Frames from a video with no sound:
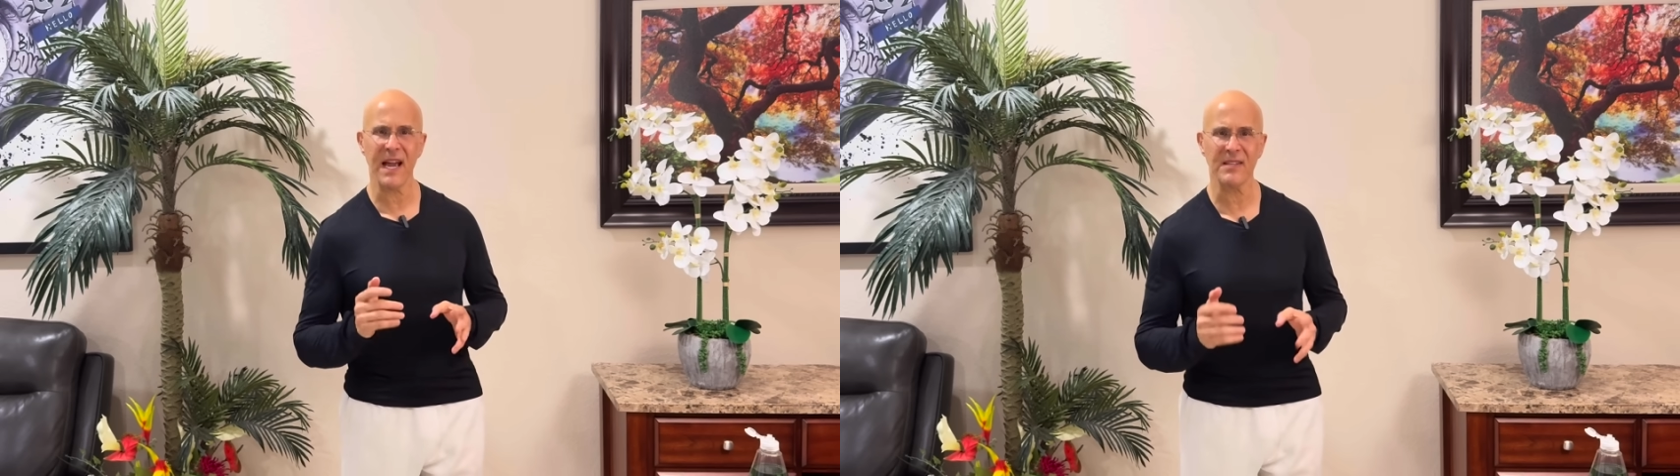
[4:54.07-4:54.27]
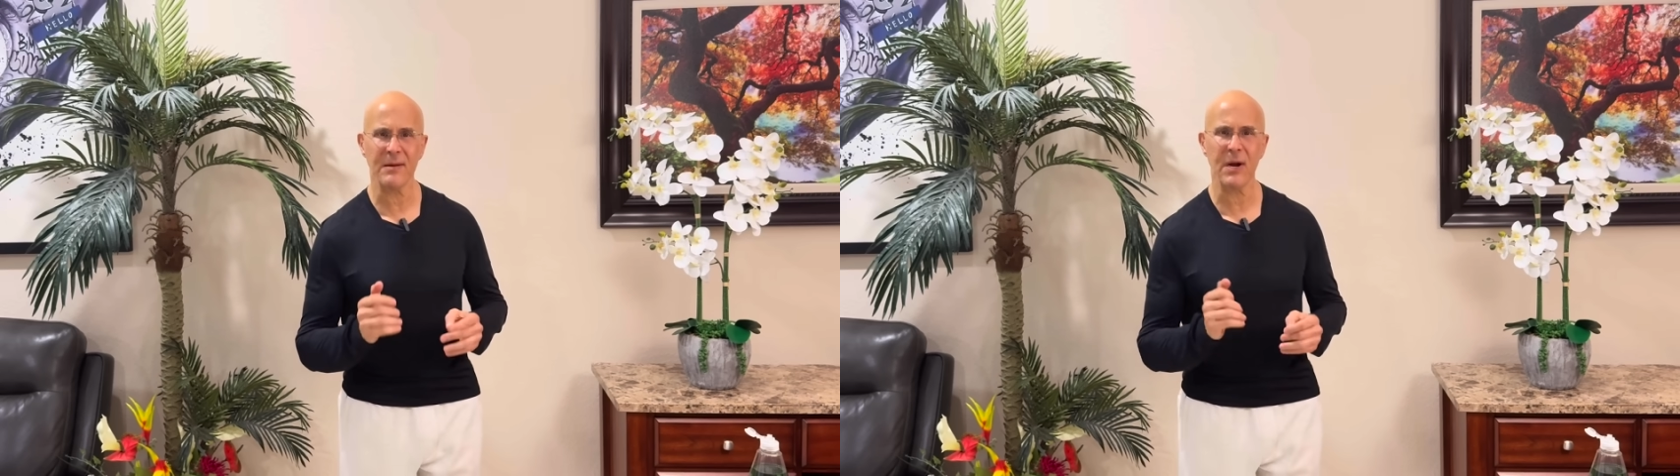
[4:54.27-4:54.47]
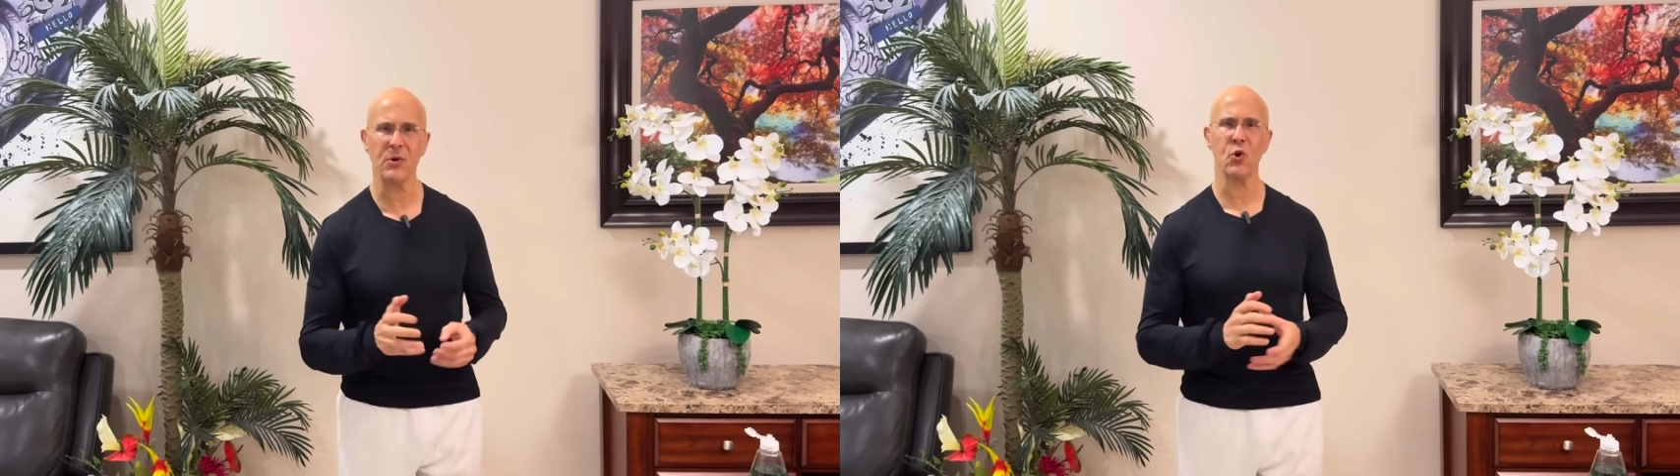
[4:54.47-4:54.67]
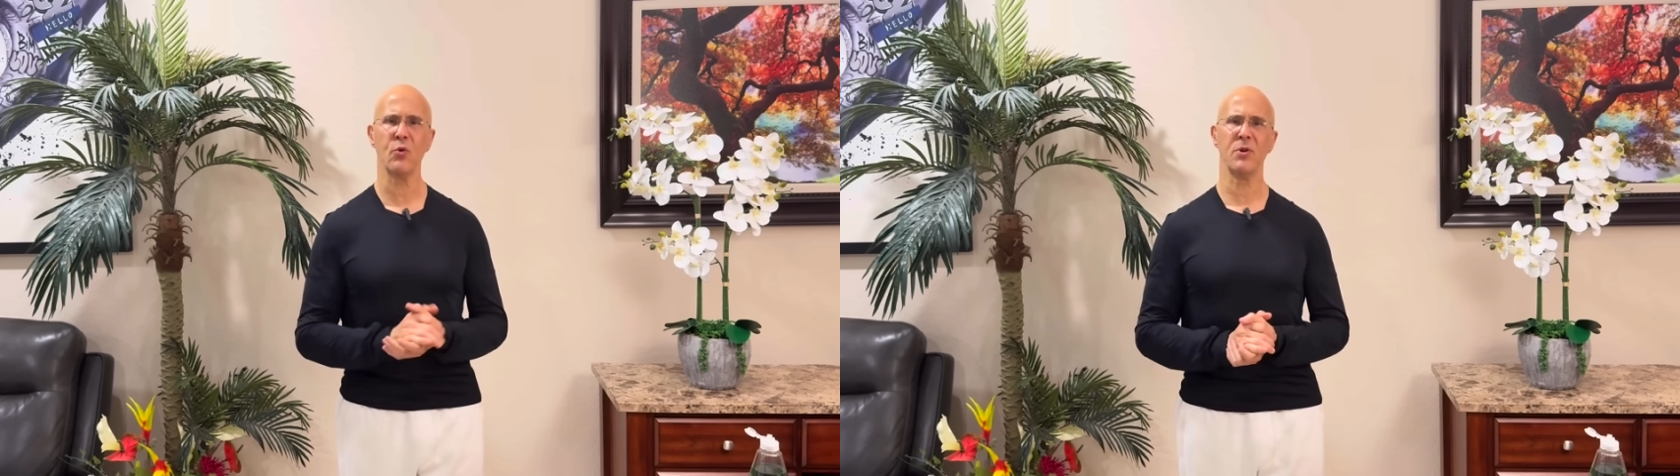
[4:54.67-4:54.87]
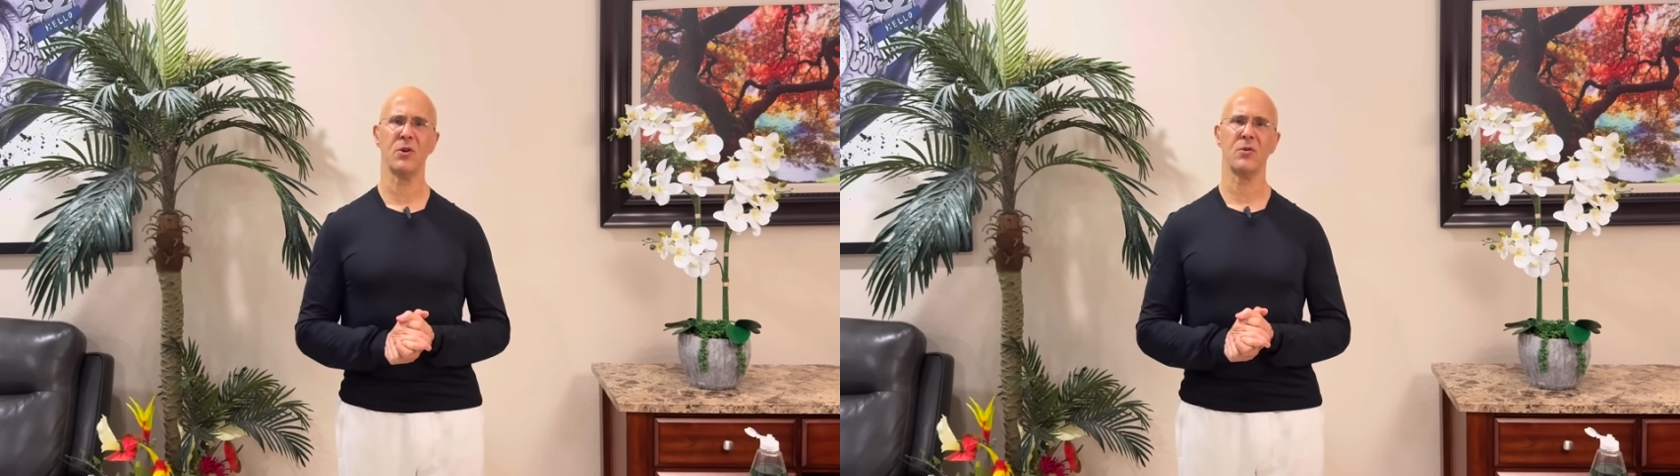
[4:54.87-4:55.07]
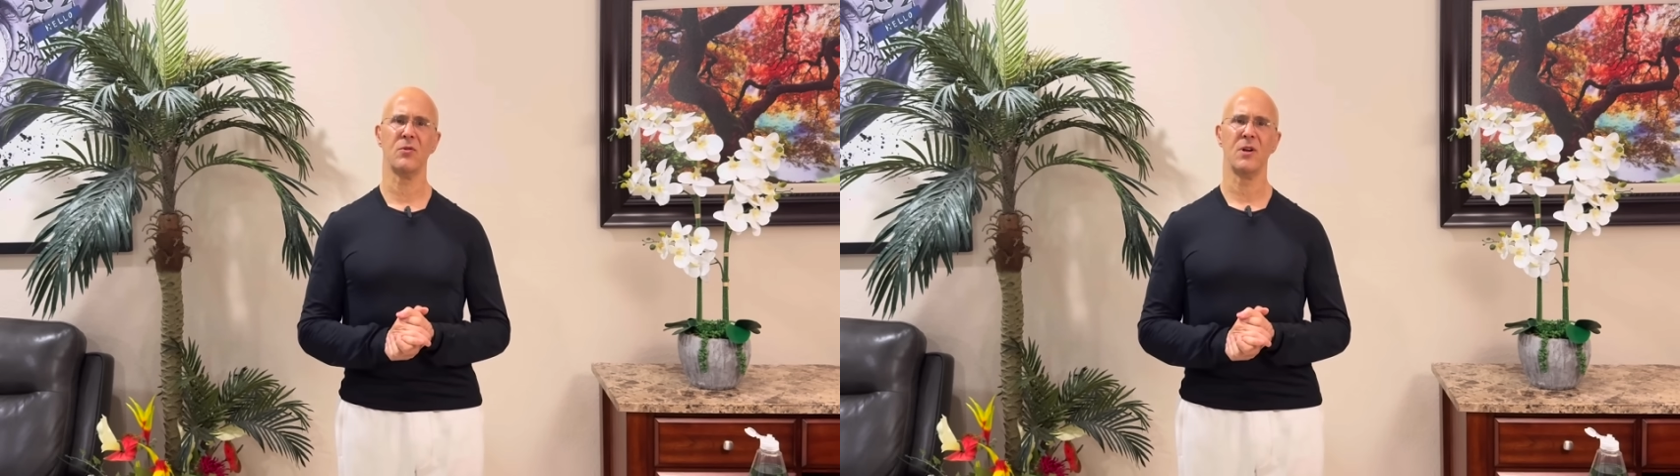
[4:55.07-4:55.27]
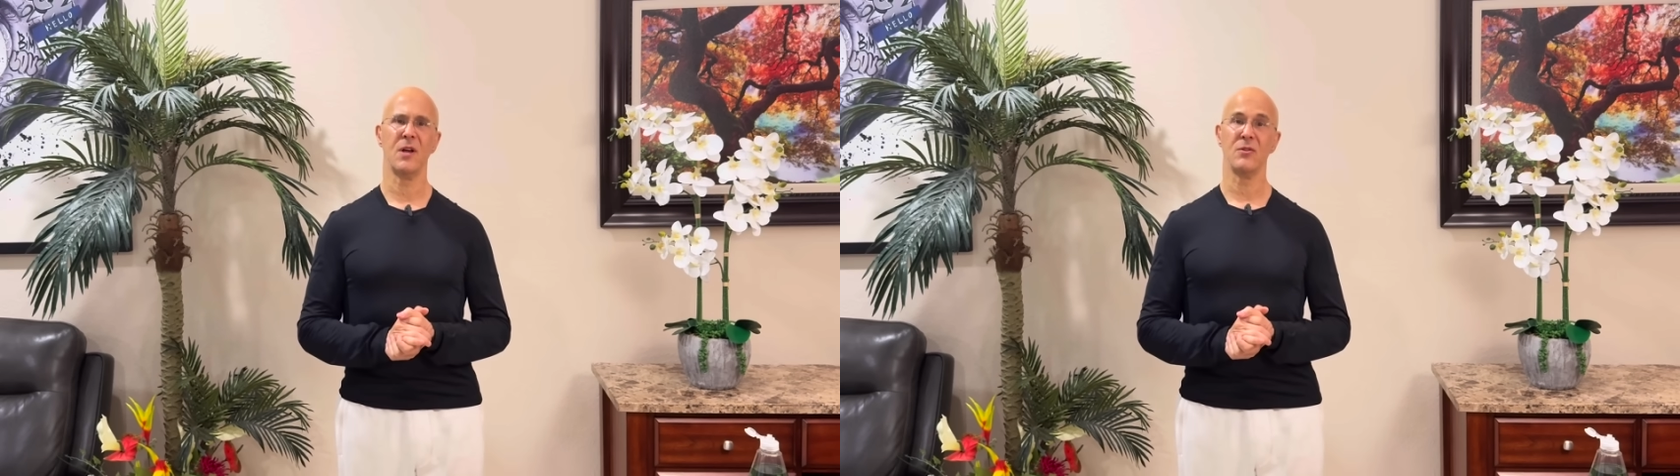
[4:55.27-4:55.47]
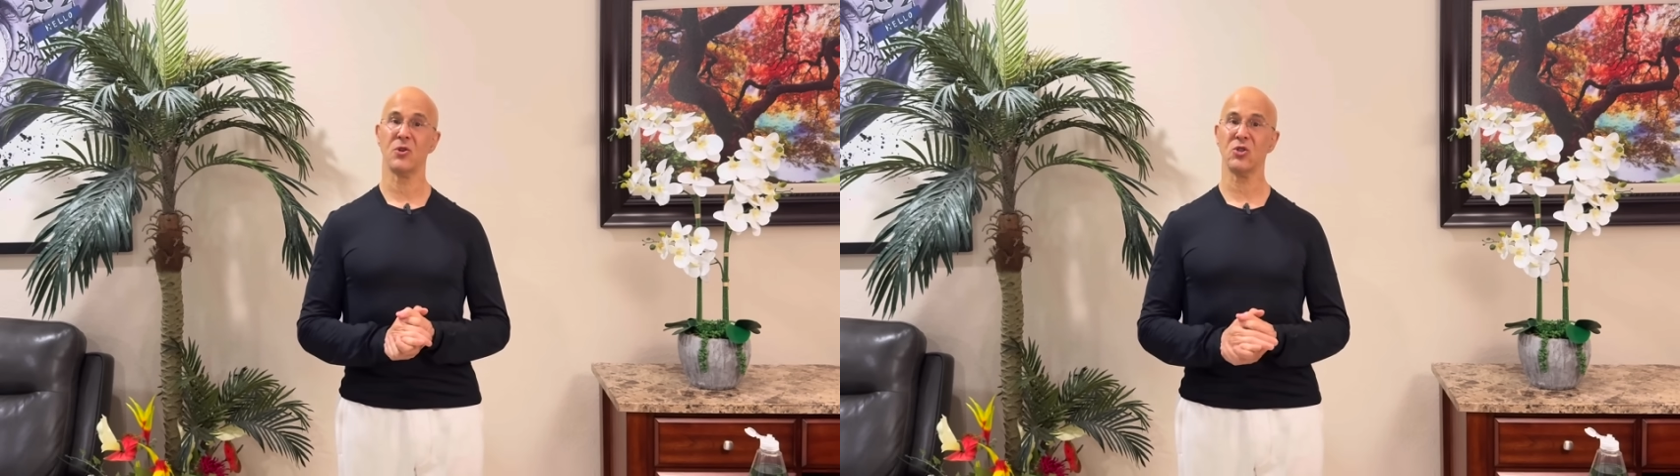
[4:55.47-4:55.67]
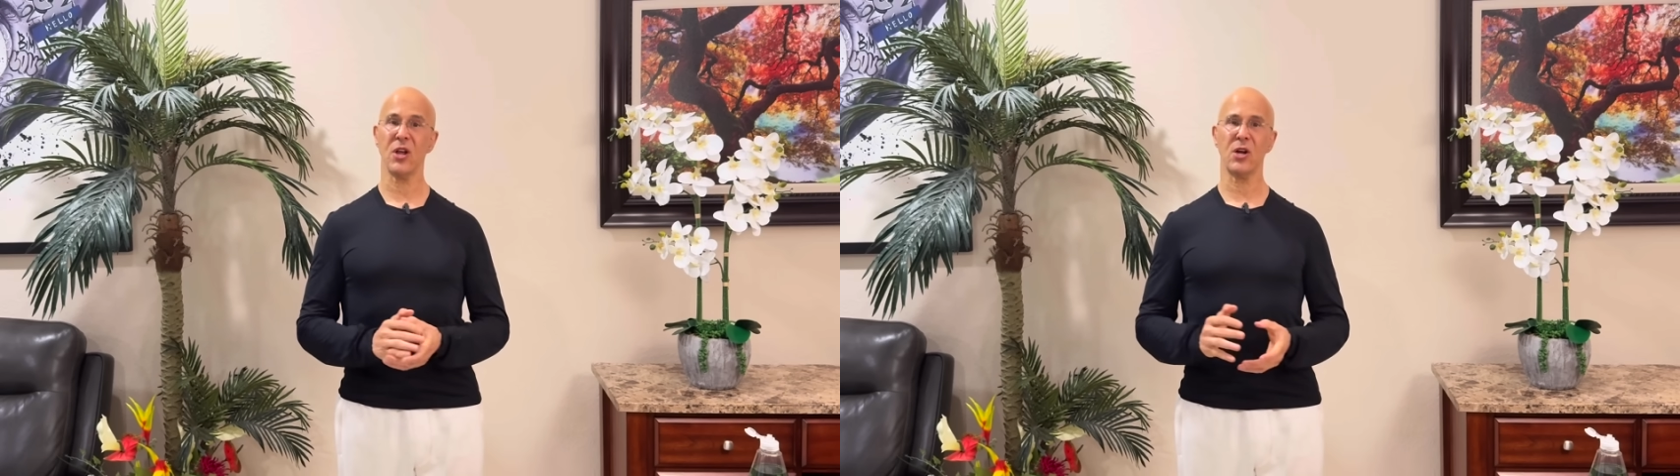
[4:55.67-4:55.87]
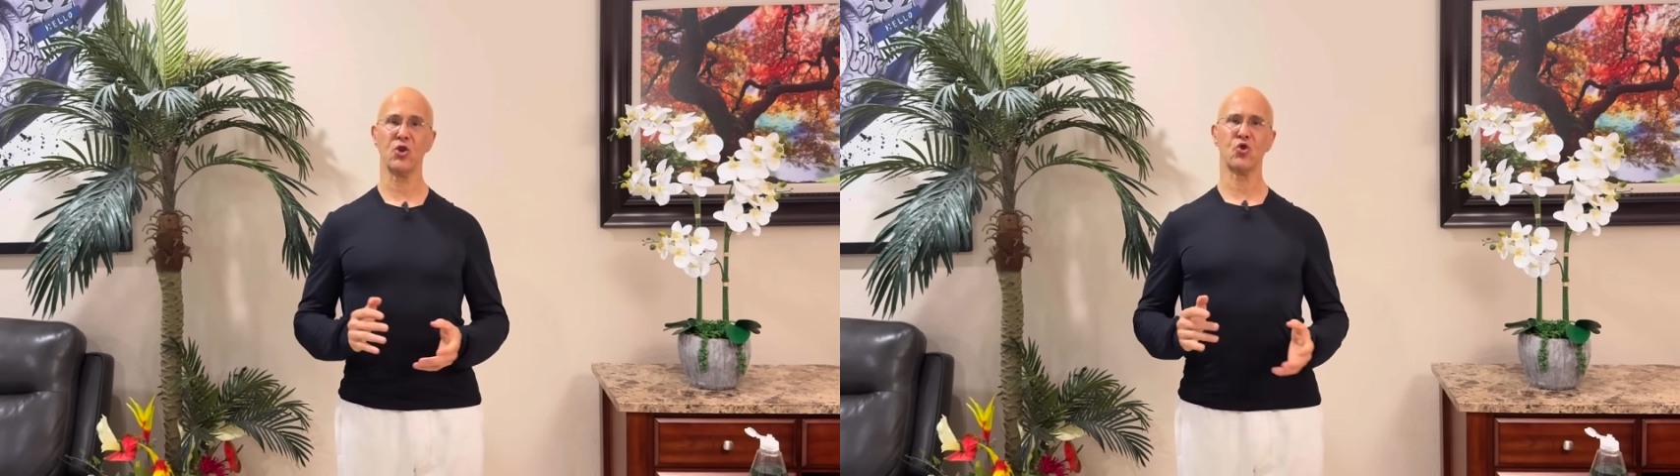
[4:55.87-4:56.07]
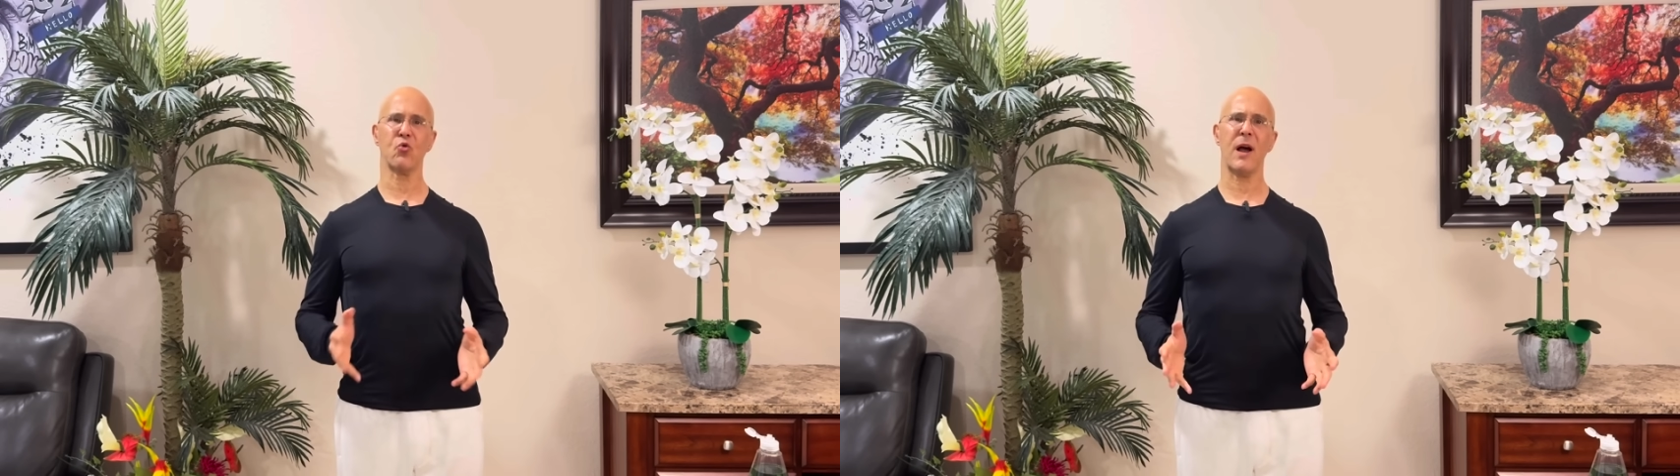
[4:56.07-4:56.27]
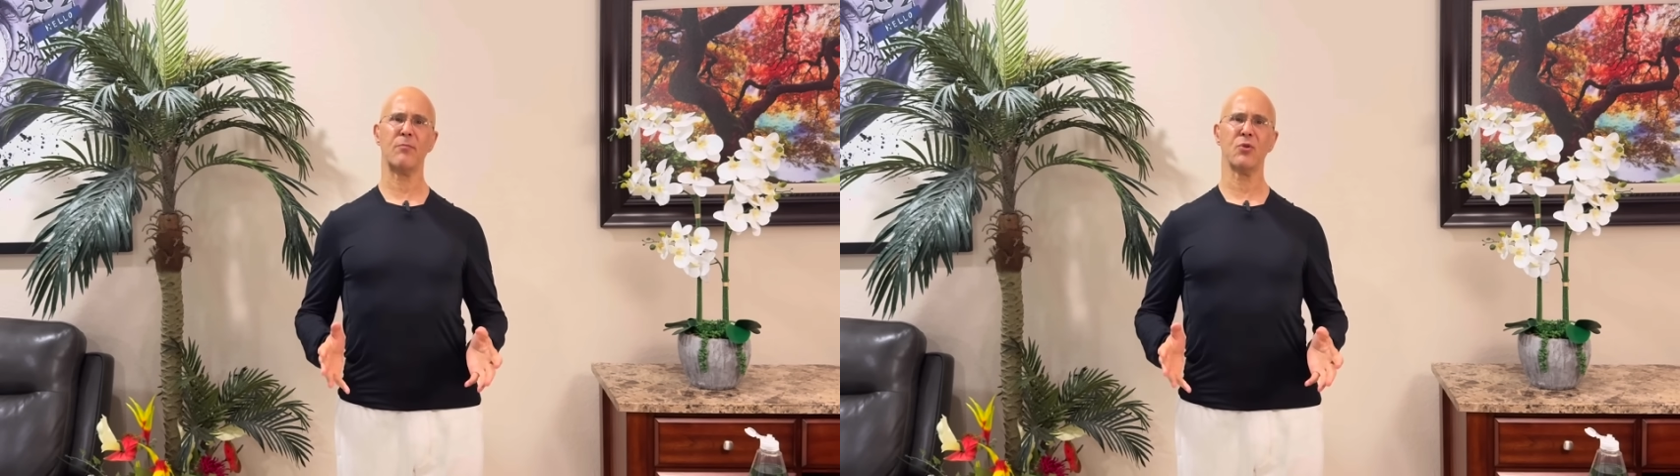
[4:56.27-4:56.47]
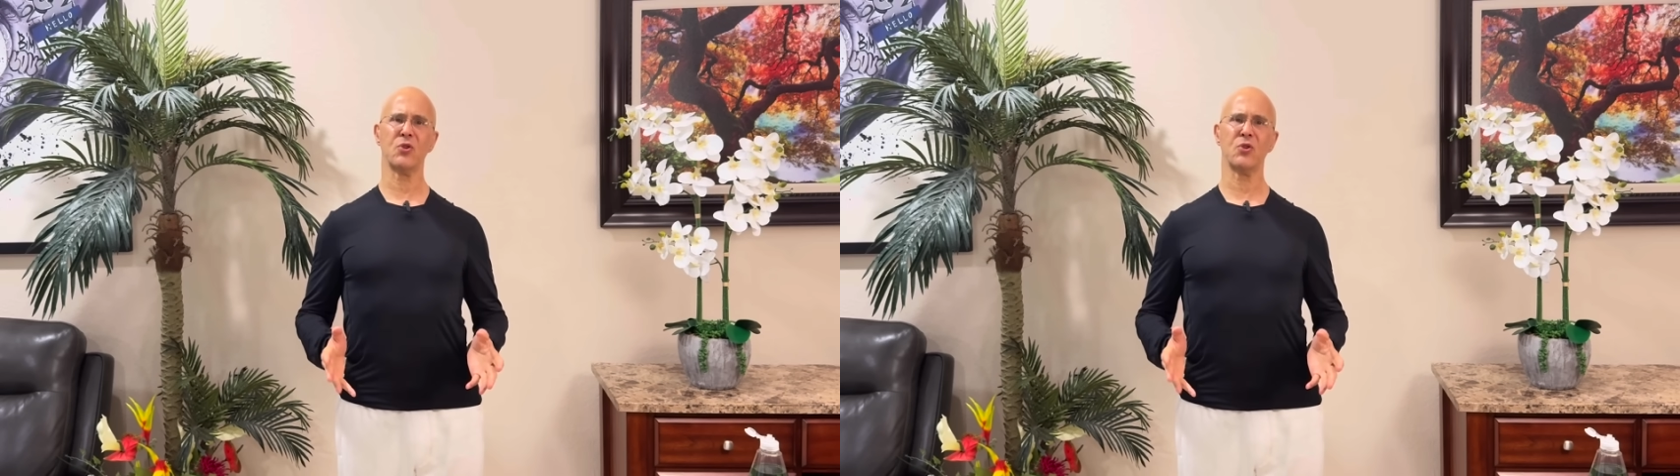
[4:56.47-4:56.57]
antimicrobial. Just like a drop or